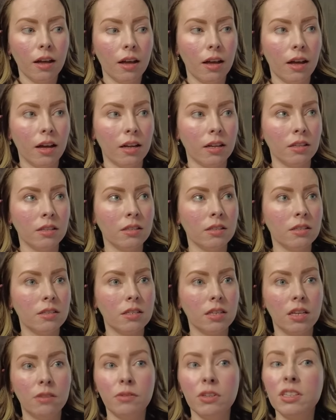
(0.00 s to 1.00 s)
And
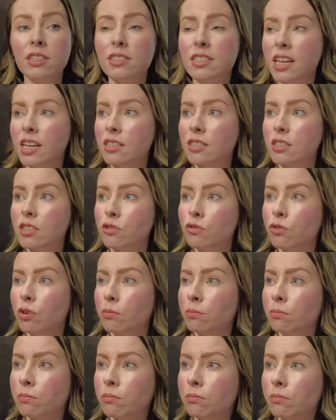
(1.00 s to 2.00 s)
even the tasting
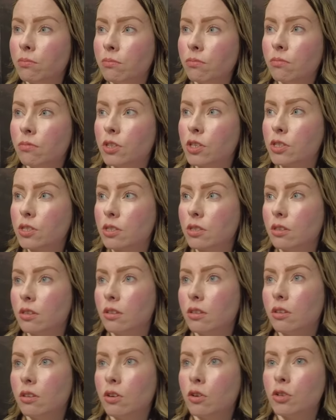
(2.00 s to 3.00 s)
room,
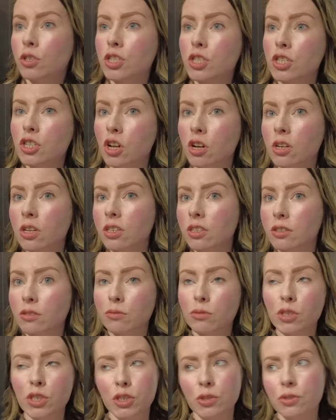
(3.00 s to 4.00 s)
or snug,
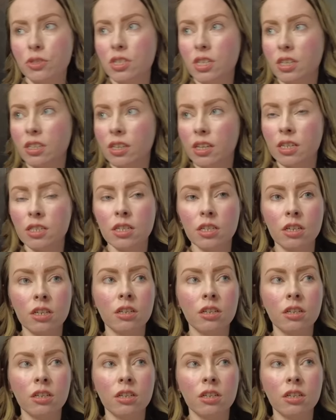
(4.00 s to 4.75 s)
which you'll see later.